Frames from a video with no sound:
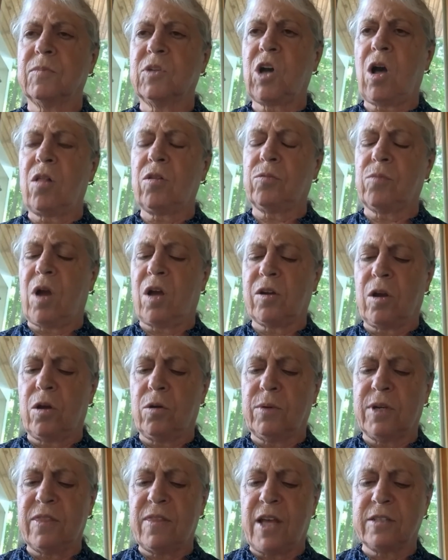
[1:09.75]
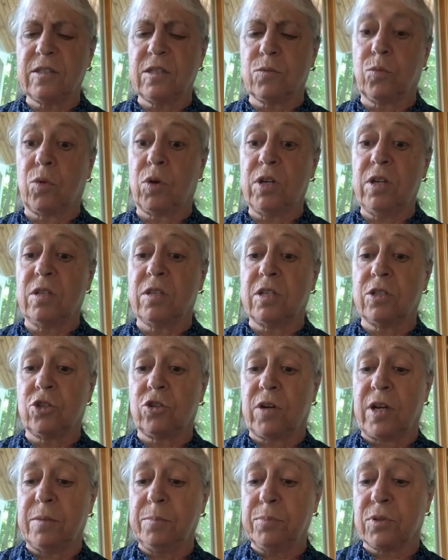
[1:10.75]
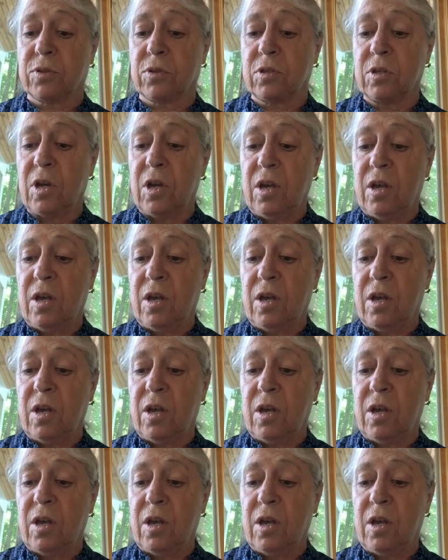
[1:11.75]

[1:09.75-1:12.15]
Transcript: Colorado, and that's one of the trips